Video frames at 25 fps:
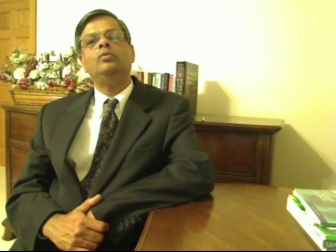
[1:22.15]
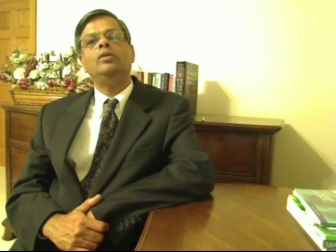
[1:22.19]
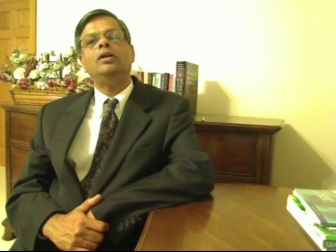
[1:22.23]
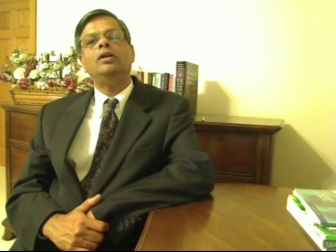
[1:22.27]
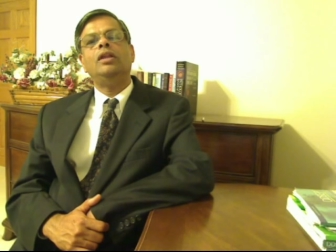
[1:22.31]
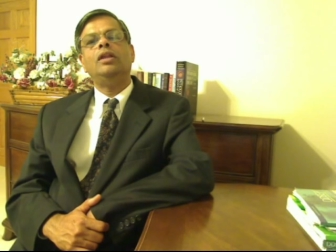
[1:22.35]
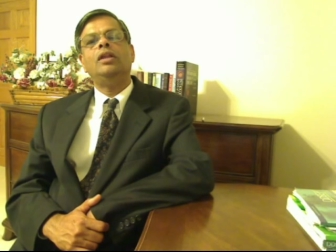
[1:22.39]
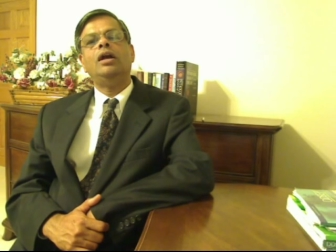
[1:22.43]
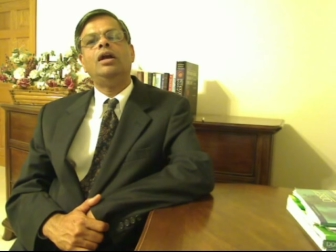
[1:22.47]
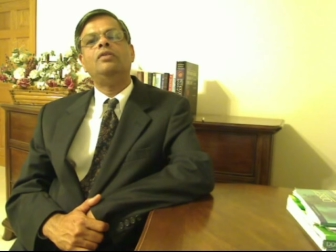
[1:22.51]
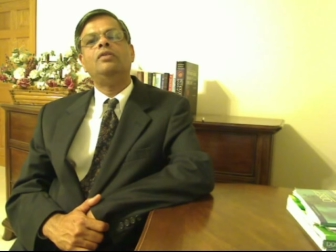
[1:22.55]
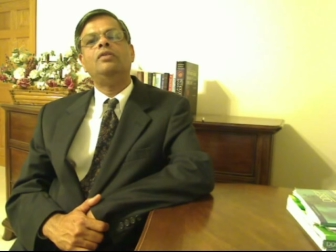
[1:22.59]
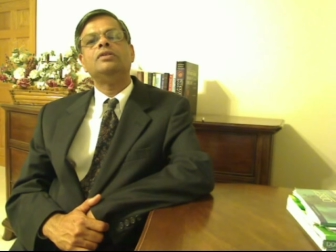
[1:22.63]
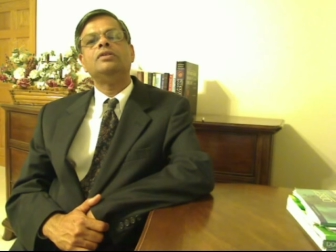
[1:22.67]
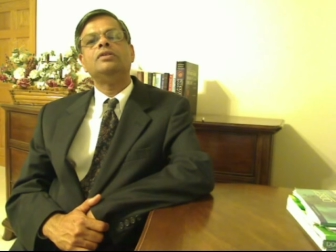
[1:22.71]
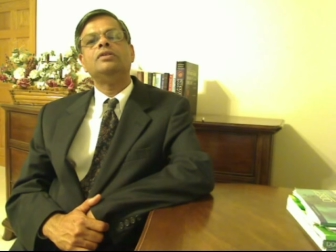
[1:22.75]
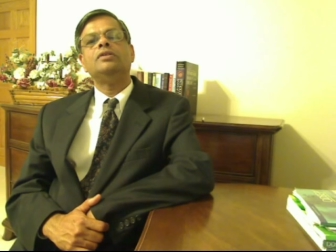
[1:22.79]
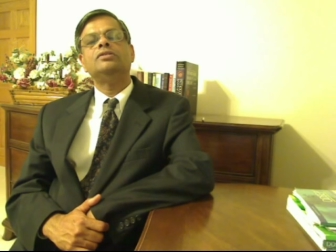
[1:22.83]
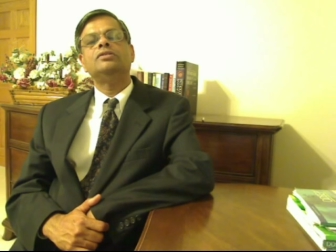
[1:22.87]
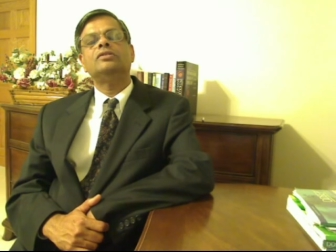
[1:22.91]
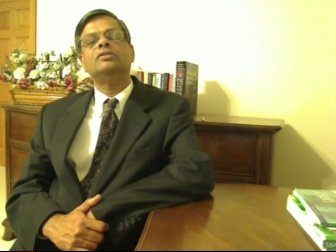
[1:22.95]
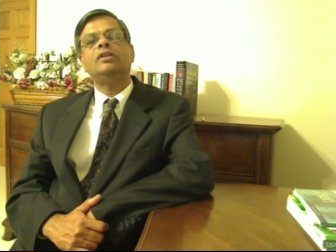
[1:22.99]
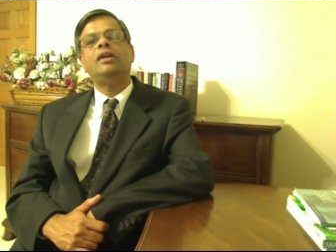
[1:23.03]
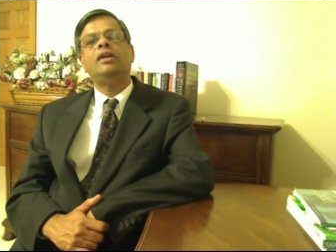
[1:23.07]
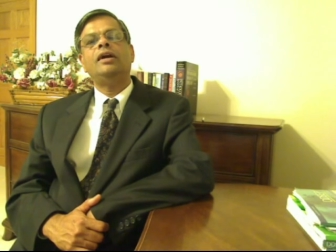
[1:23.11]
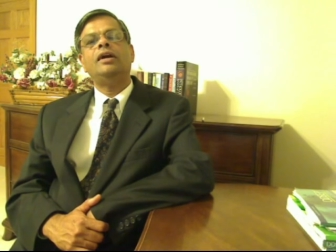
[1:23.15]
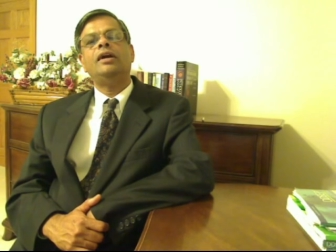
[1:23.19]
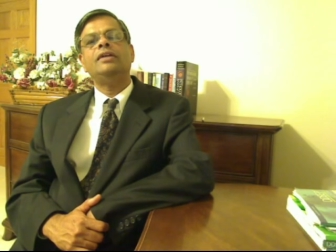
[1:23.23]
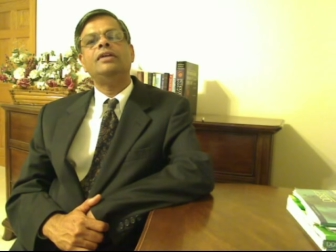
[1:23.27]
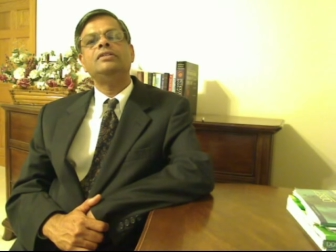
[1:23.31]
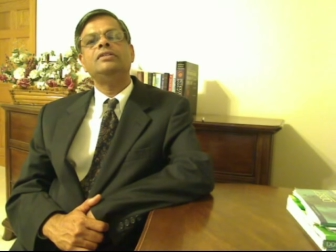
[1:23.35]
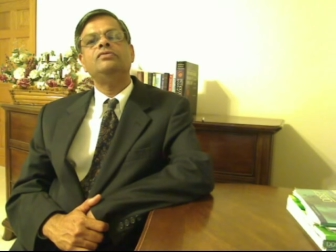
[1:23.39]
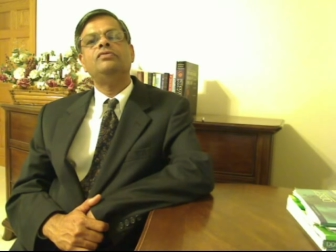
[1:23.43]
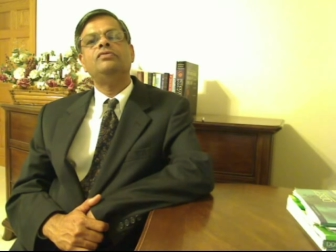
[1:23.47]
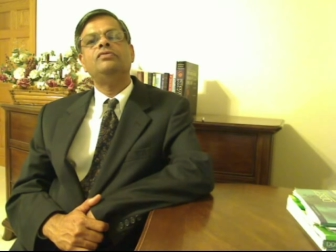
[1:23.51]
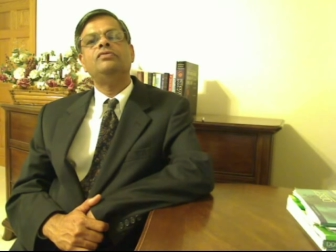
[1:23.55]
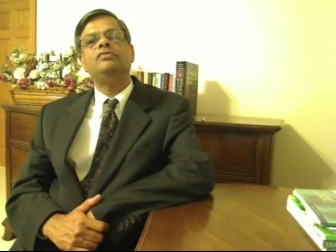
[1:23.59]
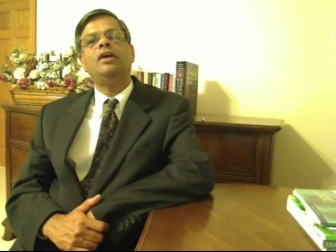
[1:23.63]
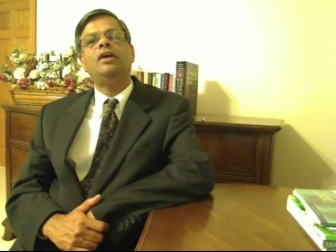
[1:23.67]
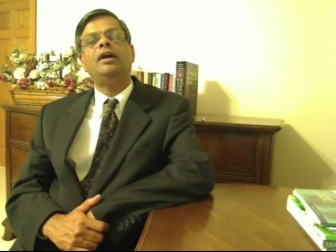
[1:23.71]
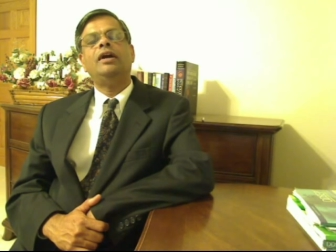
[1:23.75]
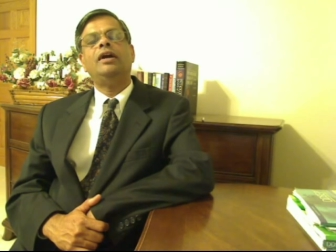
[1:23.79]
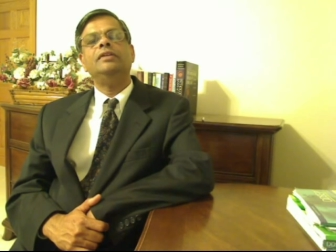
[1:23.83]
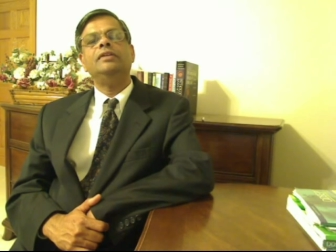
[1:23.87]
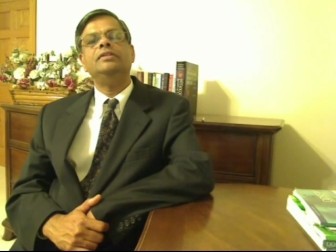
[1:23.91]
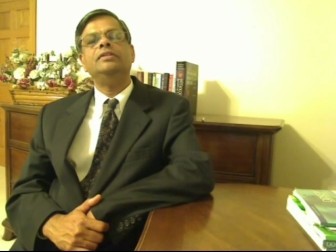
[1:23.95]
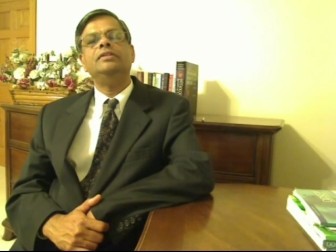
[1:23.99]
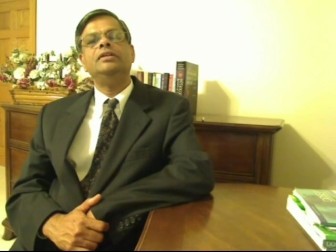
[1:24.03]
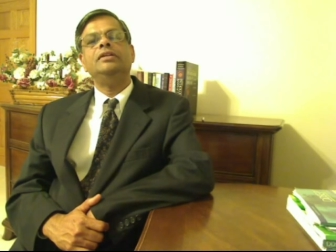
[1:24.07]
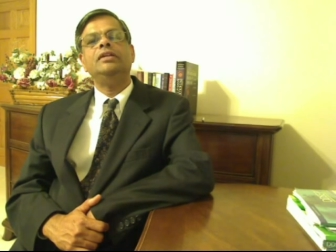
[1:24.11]
allowed us to
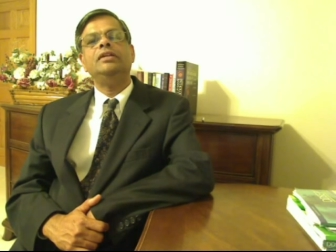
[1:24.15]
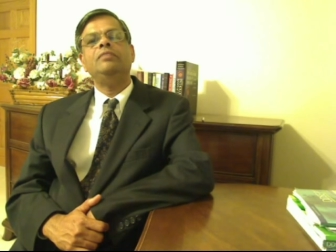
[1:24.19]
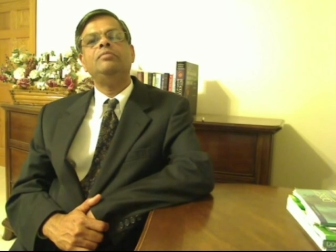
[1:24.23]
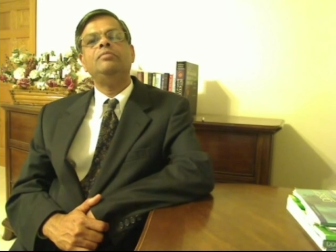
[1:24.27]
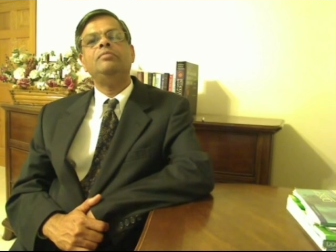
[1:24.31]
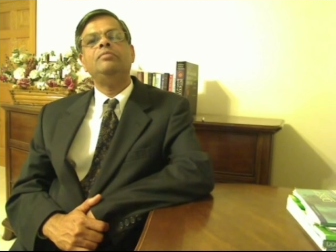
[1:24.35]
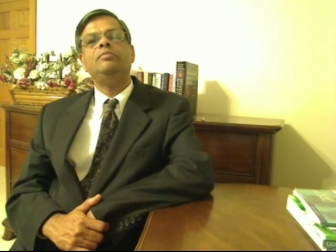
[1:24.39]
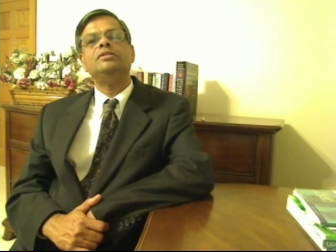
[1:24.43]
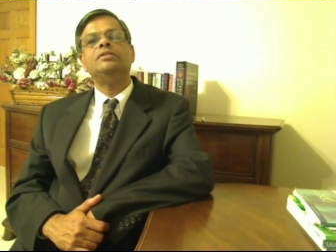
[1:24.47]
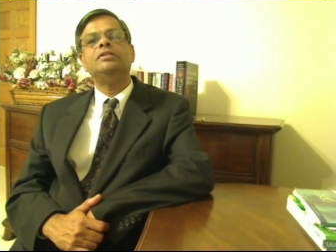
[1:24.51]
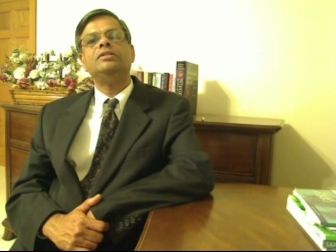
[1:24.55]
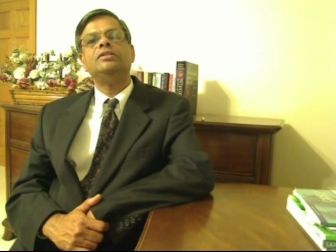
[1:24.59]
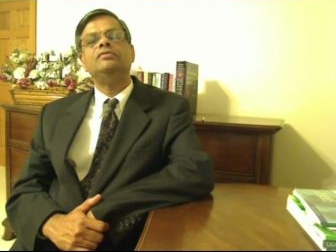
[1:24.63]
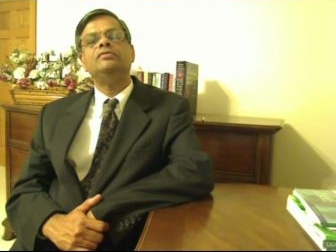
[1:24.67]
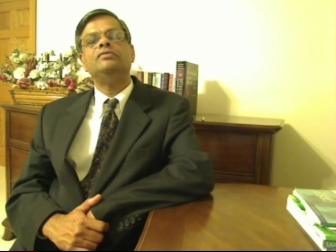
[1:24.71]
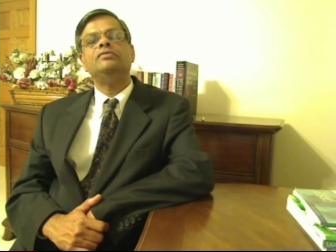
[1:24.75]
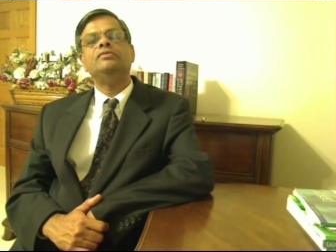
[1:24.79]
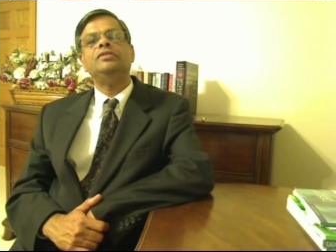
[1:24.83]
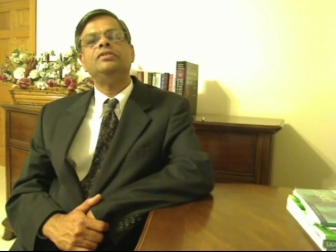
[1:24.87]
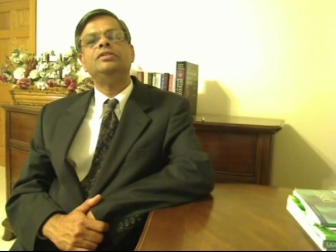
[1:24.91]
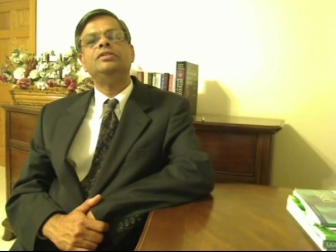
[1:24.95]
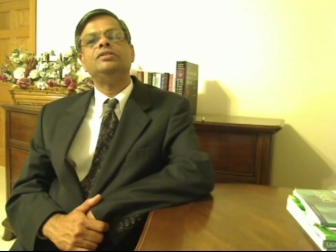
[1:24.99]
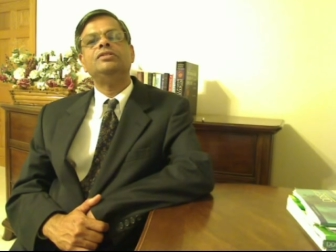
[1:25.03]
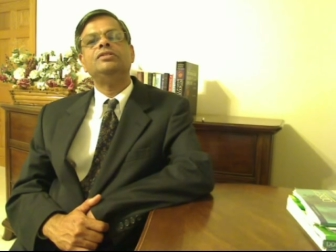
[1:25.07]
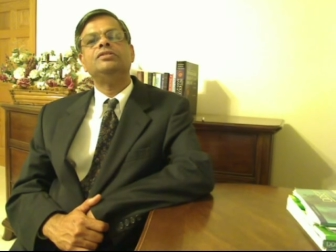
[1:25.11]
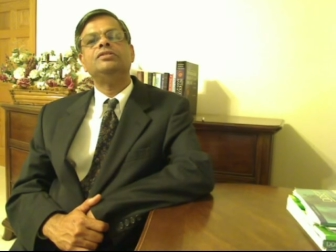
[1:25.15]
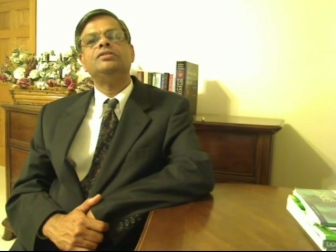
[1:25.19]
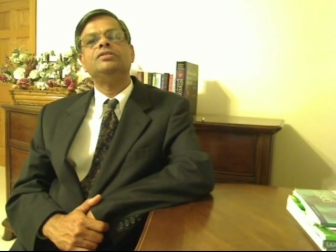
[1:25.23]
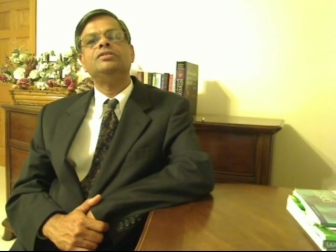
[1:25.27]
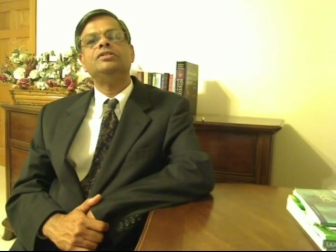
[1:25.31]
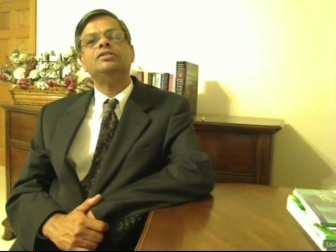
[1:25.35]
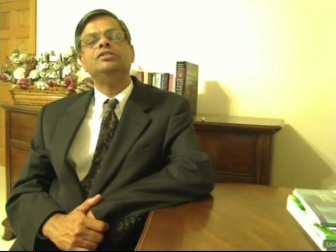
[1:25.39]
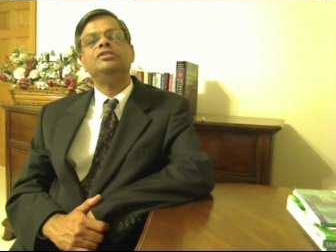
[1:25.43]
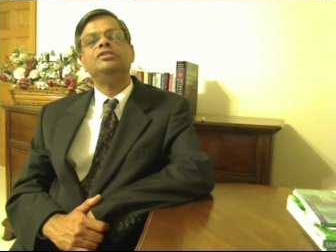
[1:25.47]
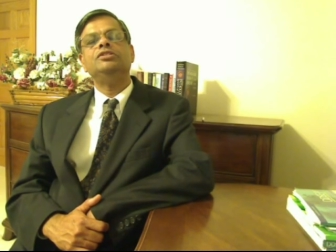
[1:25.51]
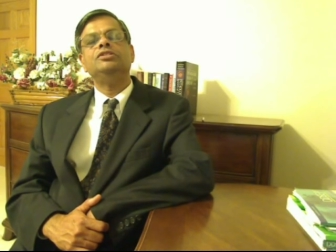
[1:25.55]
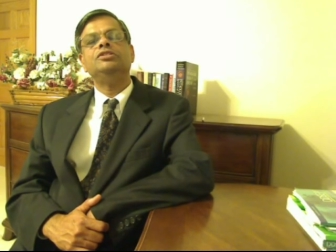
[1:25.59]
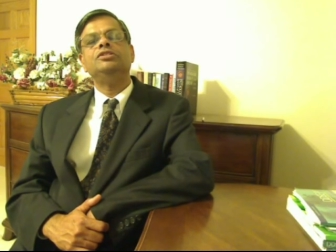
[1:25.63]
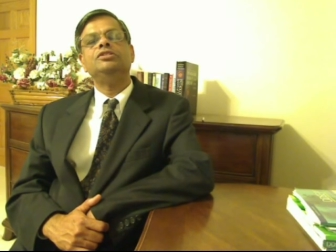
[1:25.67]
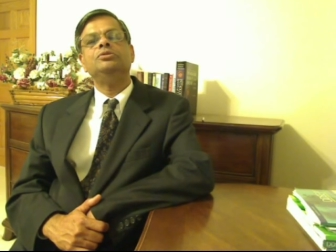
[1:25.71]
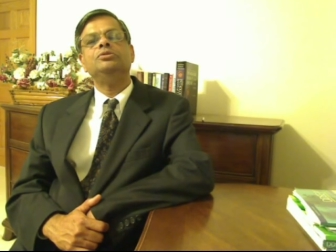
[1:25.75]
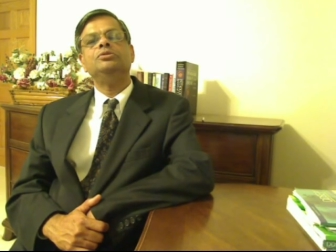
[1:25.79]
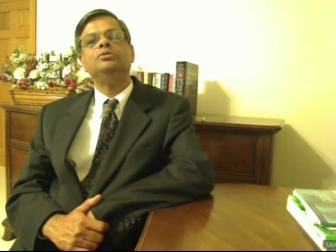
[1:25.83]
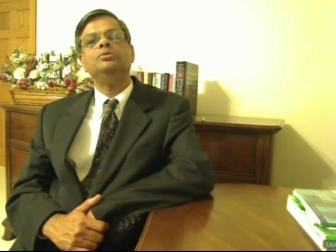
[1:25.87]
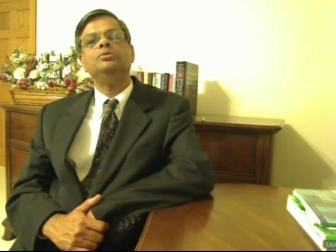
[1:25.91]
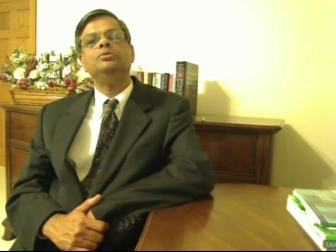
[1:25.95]
classify the imaging features into